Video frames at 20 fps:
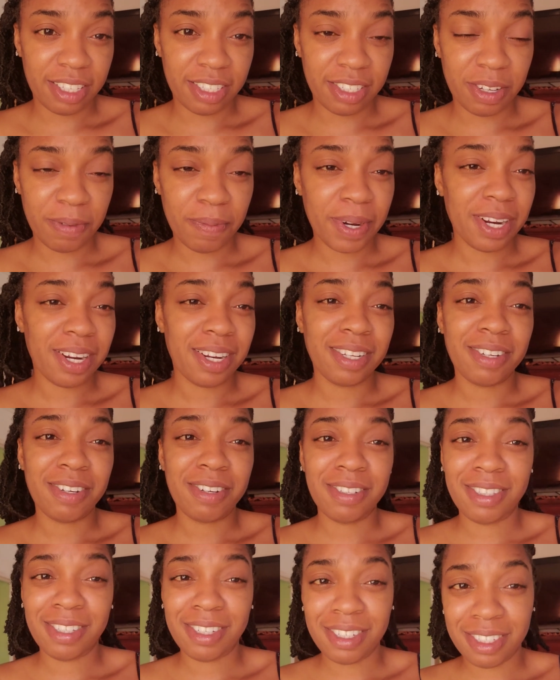So I
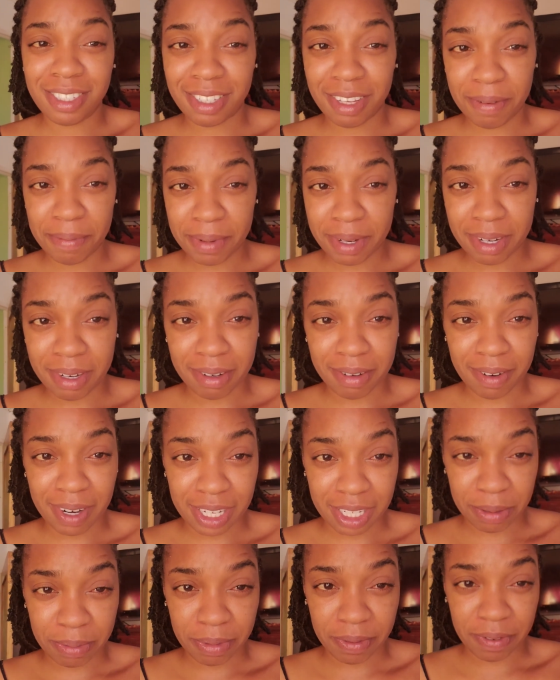don't think so, I'm gonna
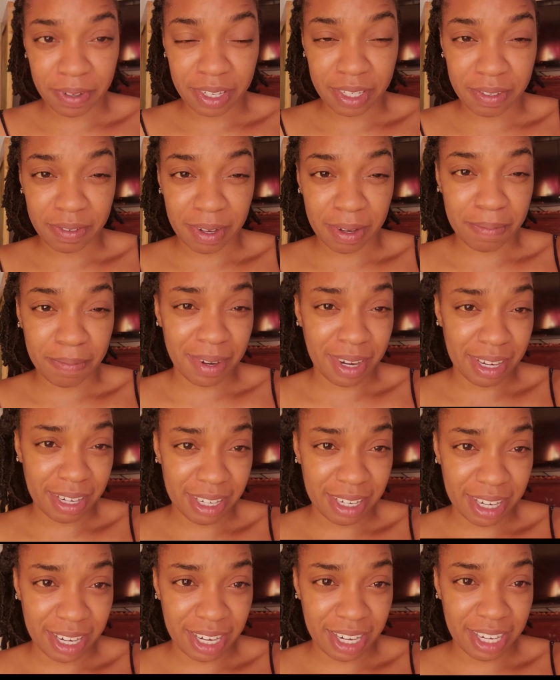wash my face from morning
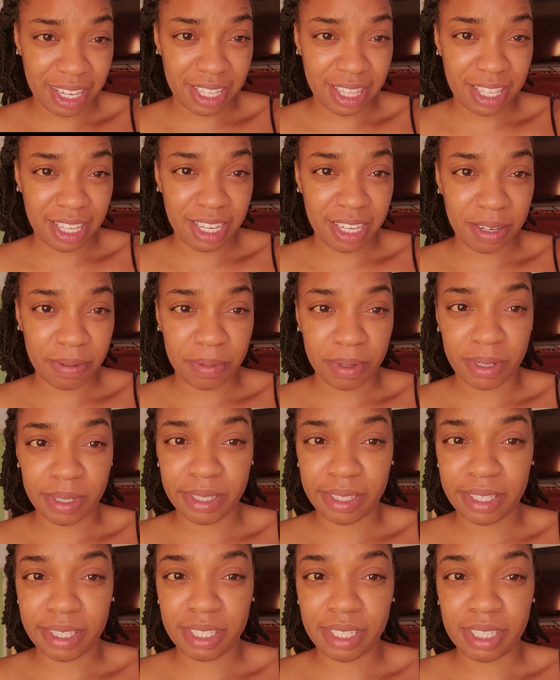or anything,
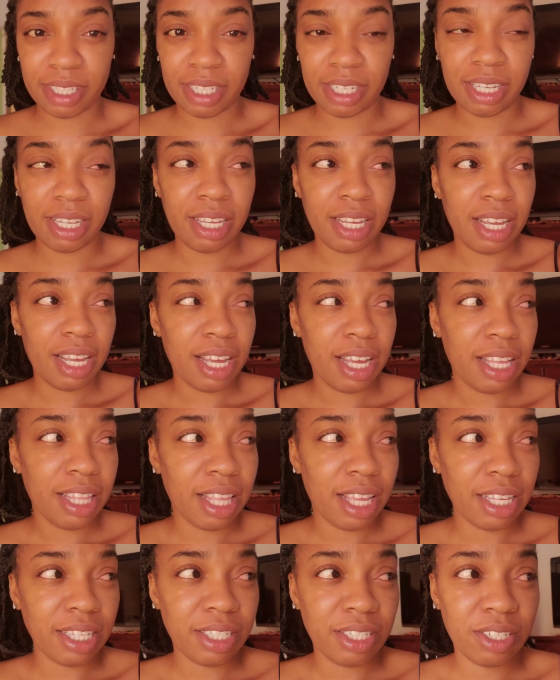but
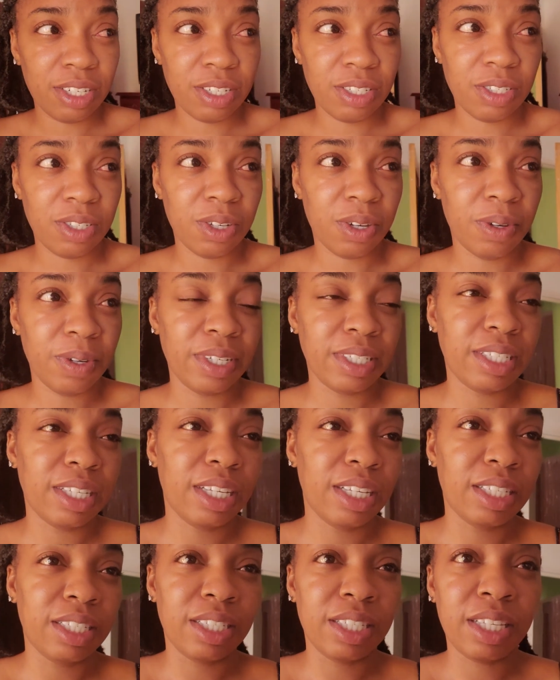that's just how it
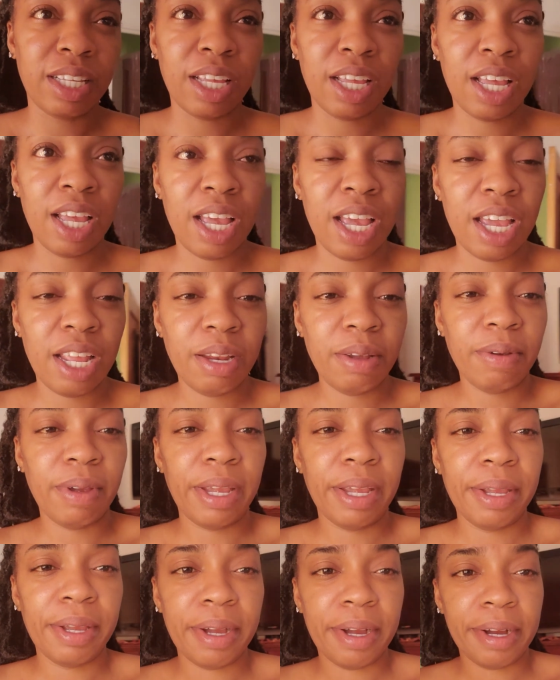is.
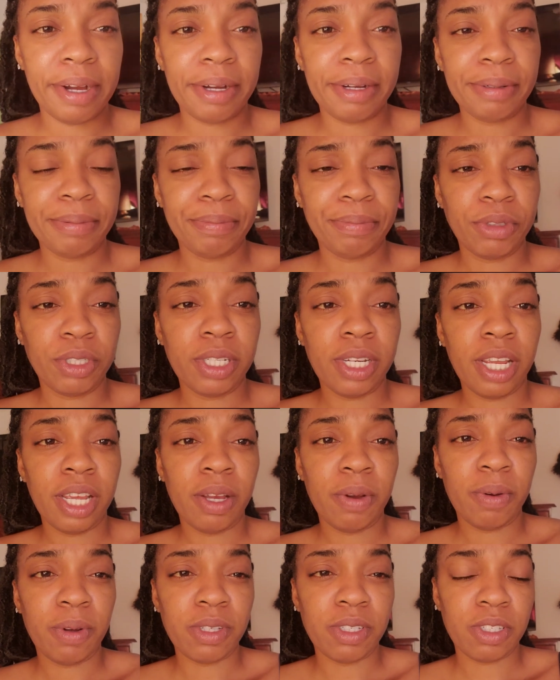Anyway, today
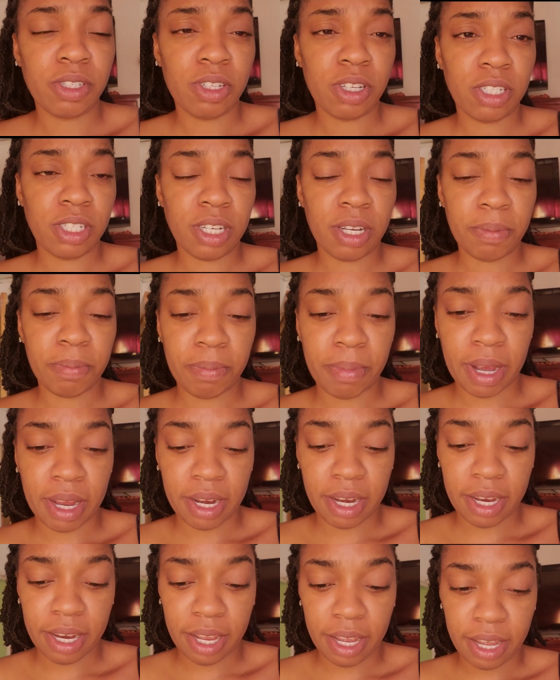wasn't such a
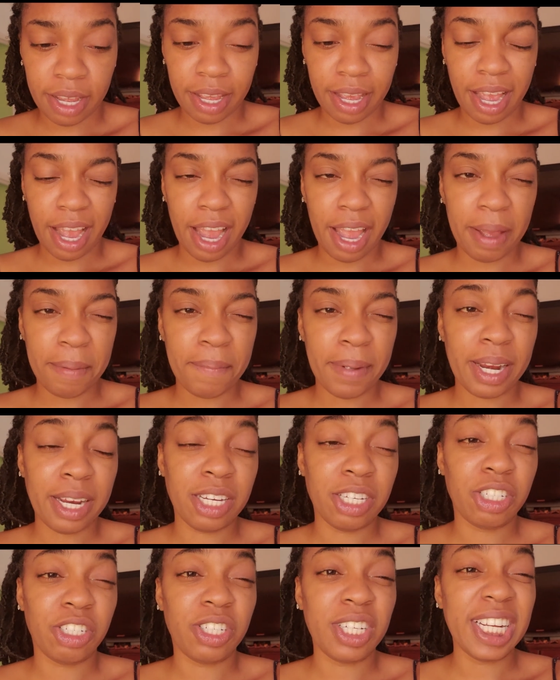bad day. I
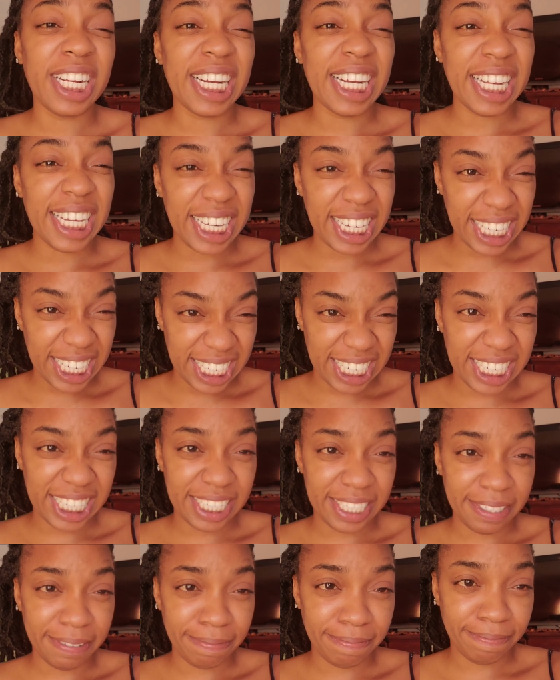managed to
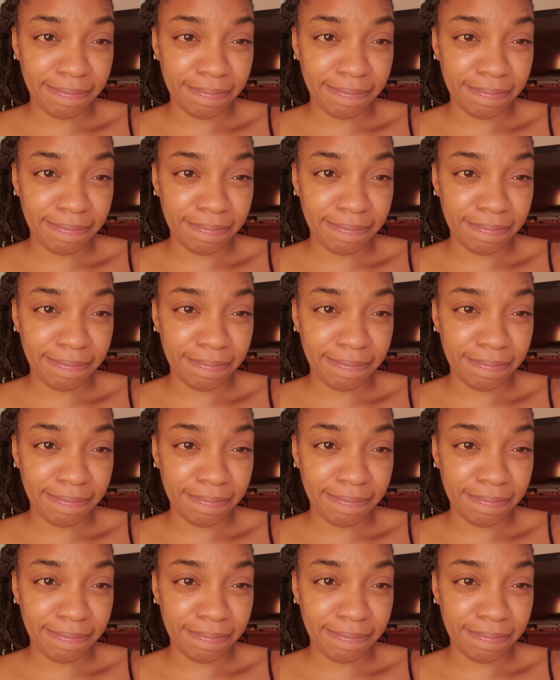clean